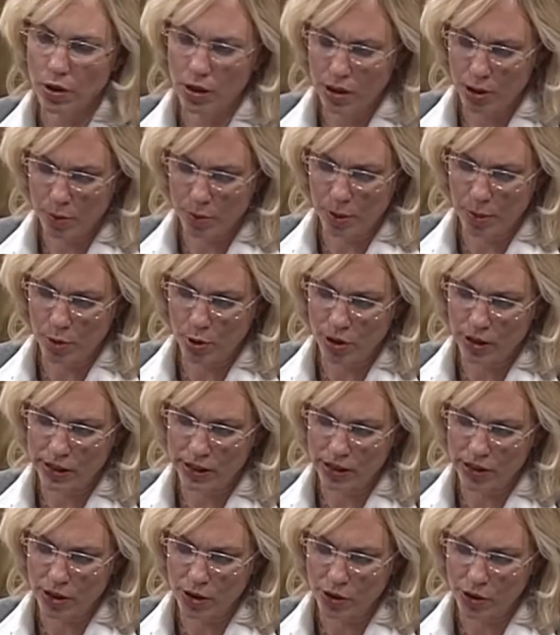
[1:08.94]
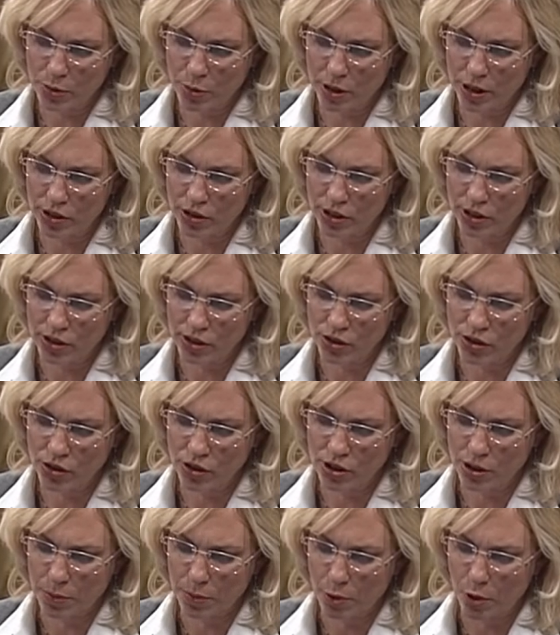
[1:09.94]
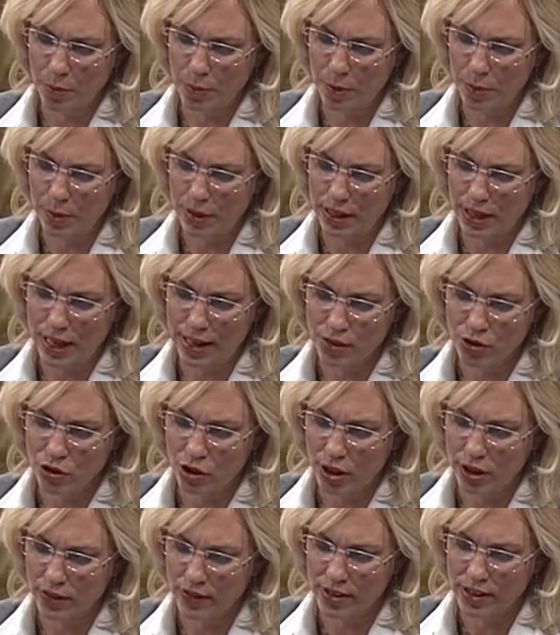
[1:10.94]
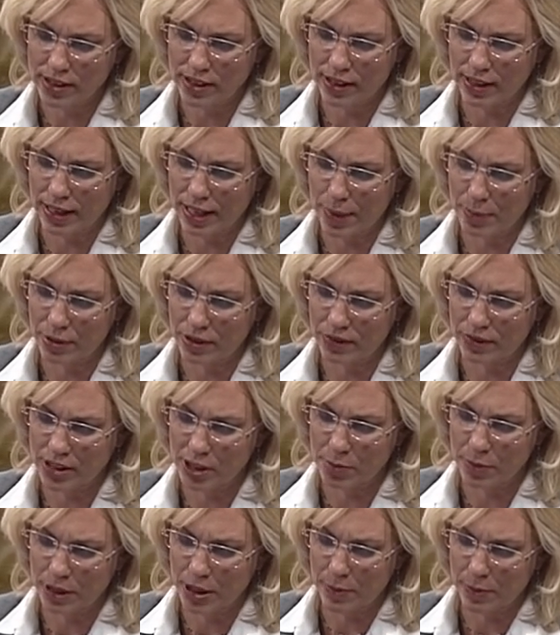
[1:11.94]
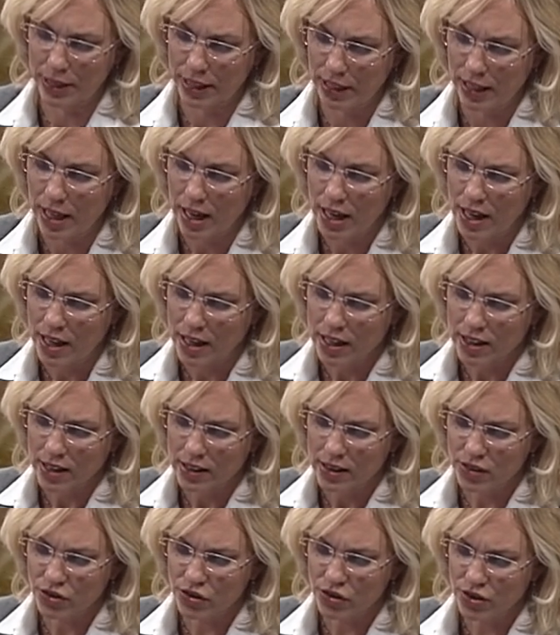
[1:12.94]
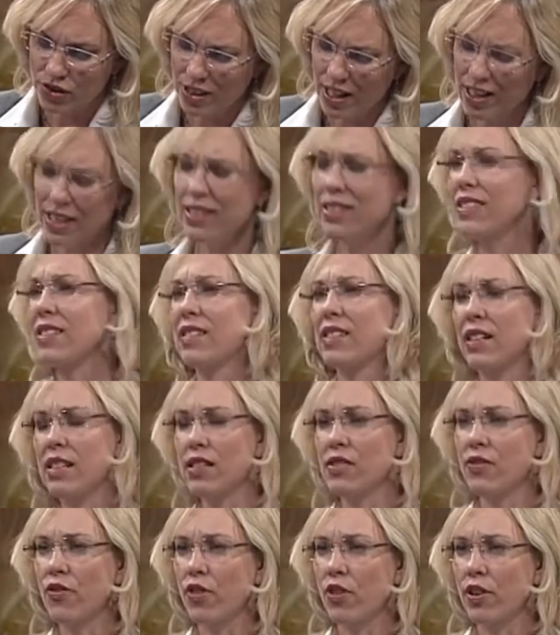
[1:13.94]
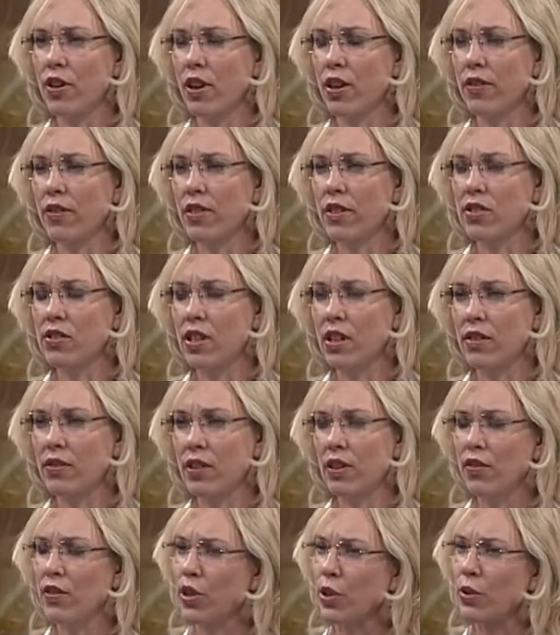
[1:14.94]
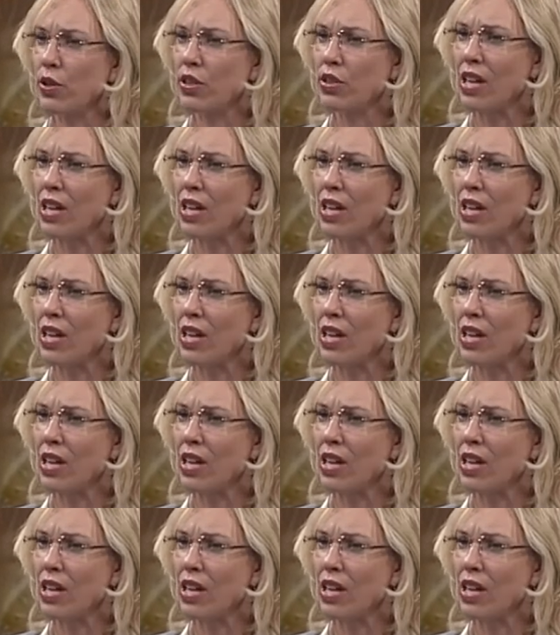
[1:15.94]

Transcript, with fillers: little bit more into those projects in just a moment. But as chair of the Senate Capital Investment Committee, kind of discuss for our, the sake of our viewers